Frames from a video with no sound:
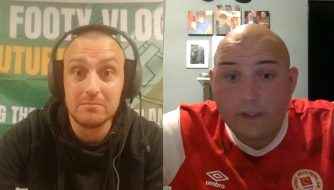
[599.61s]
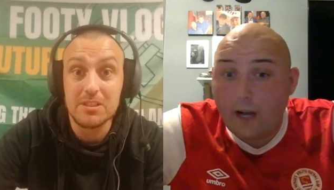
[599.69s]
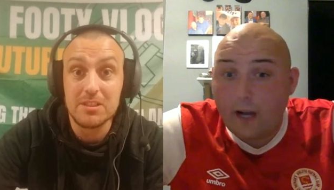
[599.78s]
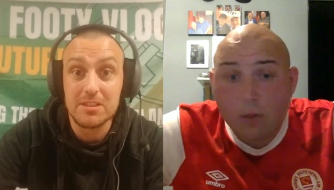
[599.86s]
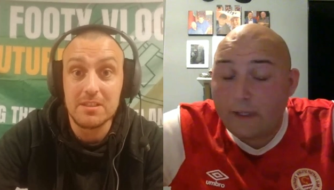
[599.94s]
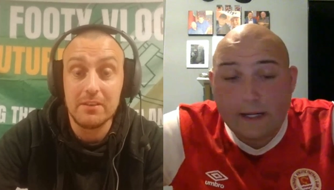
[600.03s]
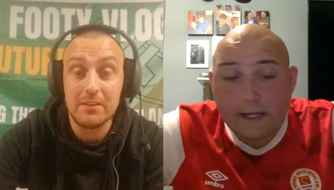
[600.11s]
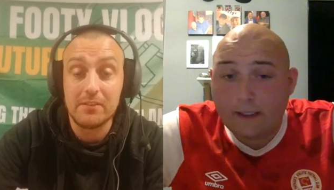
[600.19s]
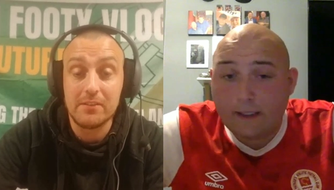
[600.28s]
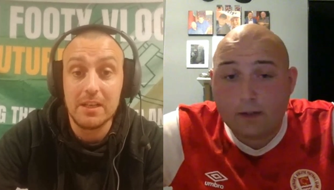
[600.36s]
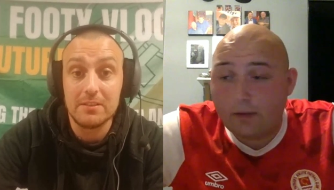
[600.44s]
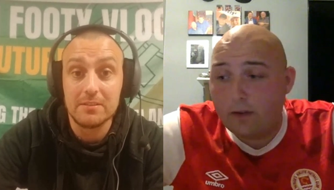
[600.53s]
Speaker 1: We don't
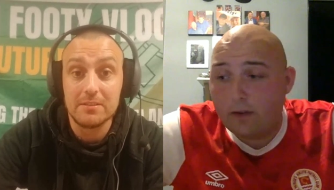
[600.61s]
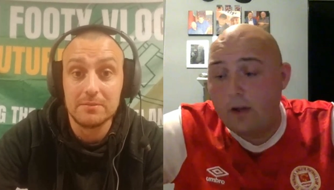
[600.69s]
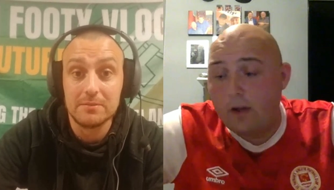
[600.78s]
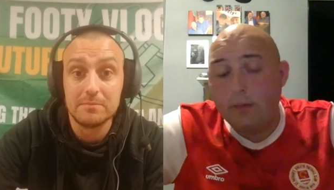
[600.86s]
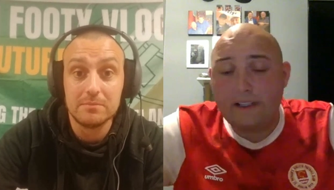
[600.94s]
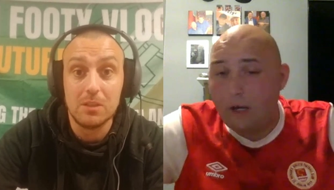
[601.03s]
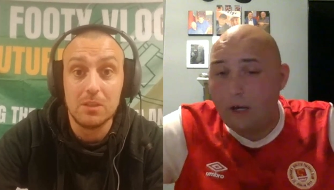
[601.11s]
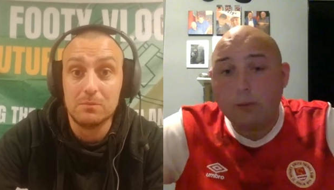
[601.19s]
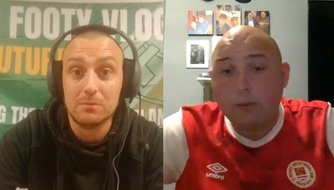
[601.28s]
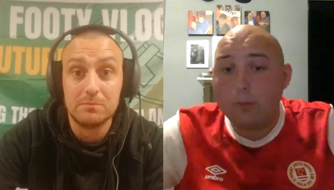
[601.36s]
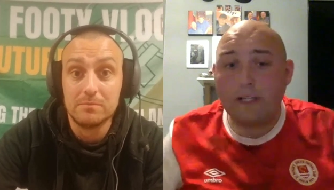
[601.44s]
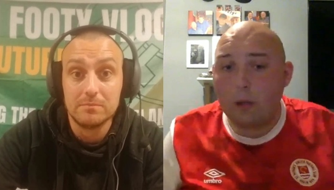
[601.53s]
need this. We
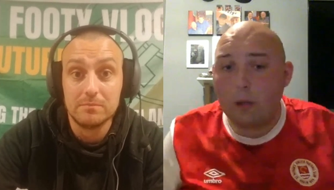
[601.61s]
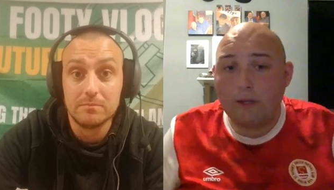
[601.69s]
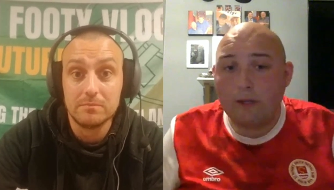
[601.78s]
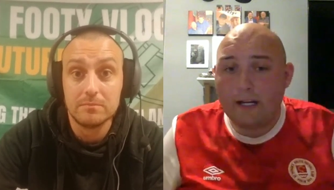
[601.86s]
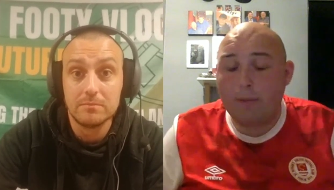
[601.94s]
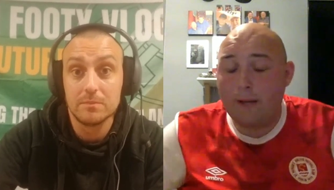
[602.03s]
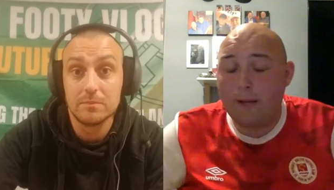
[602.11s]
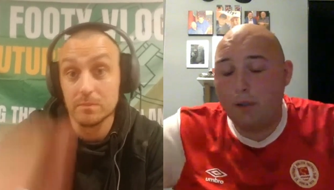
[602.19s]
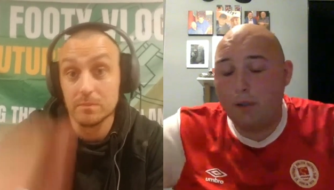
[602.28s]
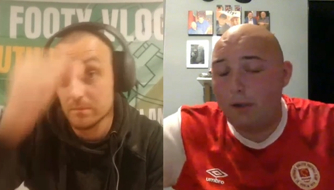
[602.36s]
don't we don't need